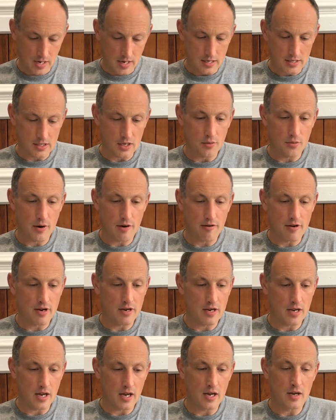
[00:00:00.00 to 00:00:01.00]
So we're
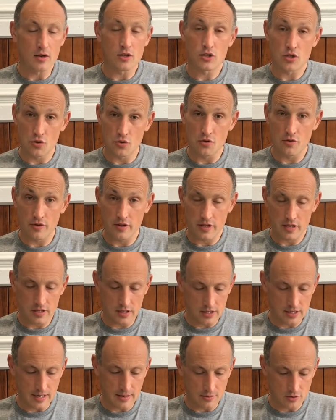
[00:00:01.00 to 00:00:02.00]
in uh, 2
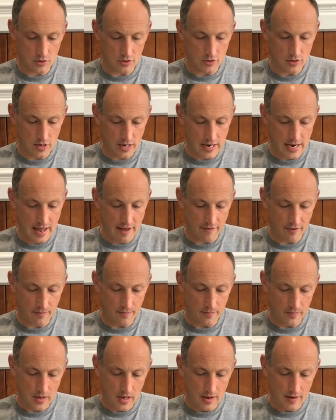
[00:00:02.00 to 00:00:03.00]
Corinthians chapter 11,
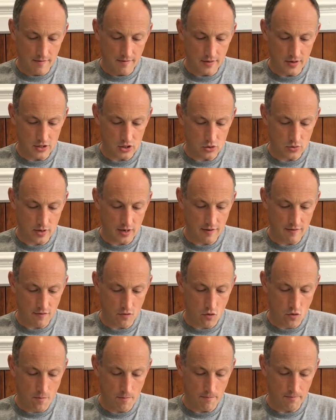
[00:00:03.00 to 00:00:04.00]
verse
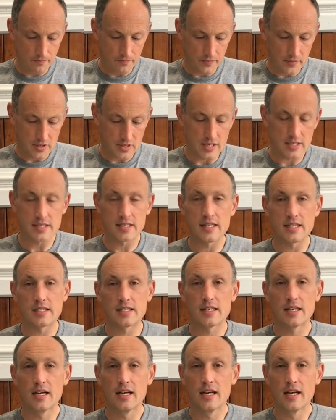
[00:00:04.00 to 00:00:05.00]
24. It says
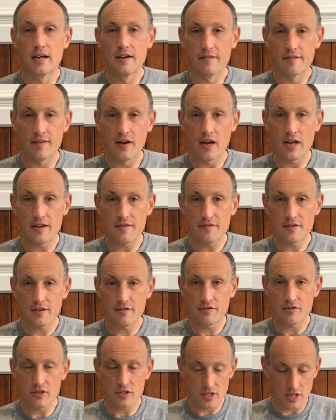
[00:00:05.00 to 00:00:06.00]
this, Five
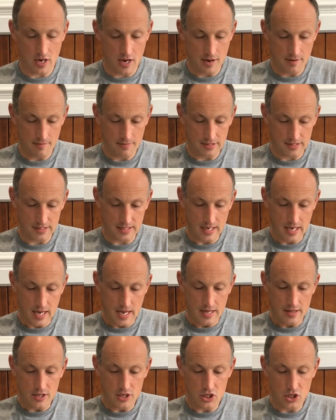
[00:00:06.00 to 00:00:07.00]
different times
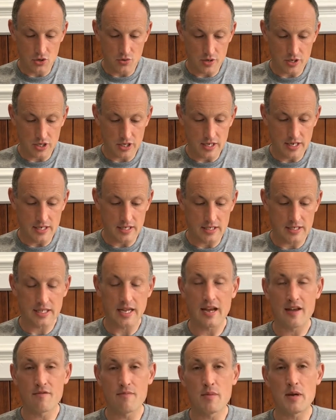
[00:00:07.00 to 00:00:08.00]
the Jewish leaders
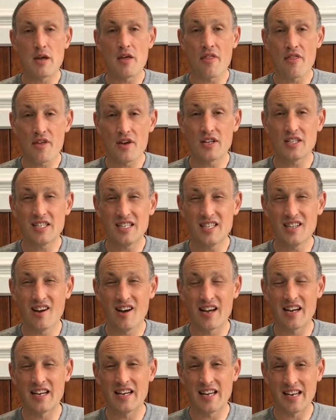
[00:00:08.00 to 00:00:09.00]
gave me
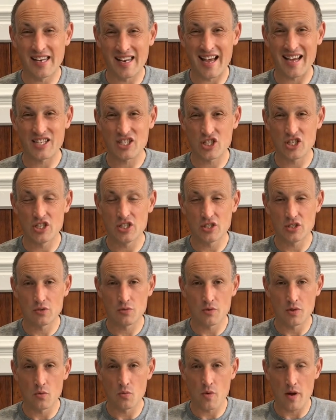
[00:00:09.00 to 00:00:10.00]
39 lashes
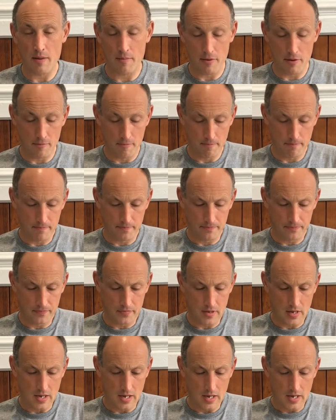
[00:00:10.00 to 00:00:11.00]
with a whip.
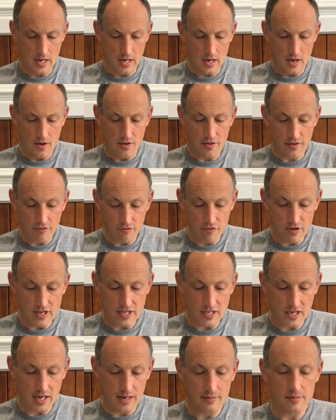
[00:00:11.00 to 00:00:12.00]
Three
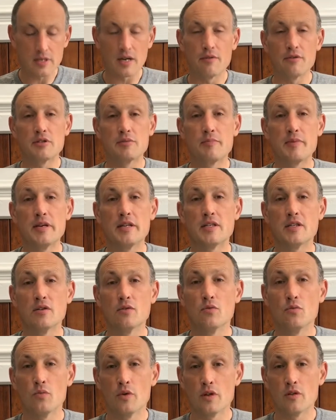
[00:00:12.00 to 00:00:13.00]
times I was
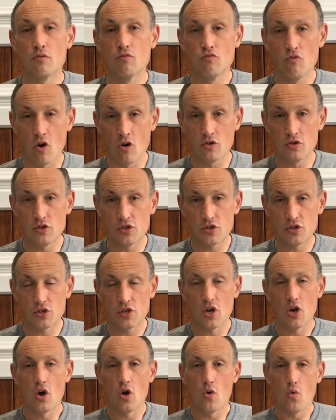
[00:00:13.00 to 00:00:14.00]
beaten with rods.
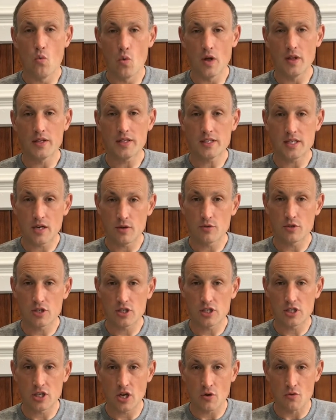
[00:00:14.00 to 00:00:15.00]
Once I was
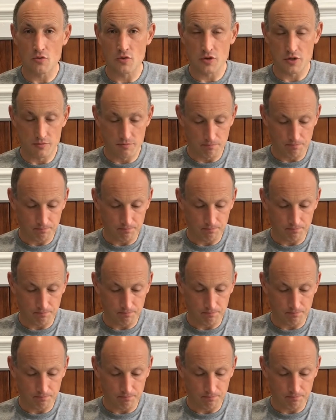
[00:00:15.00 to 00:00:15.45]
stoned.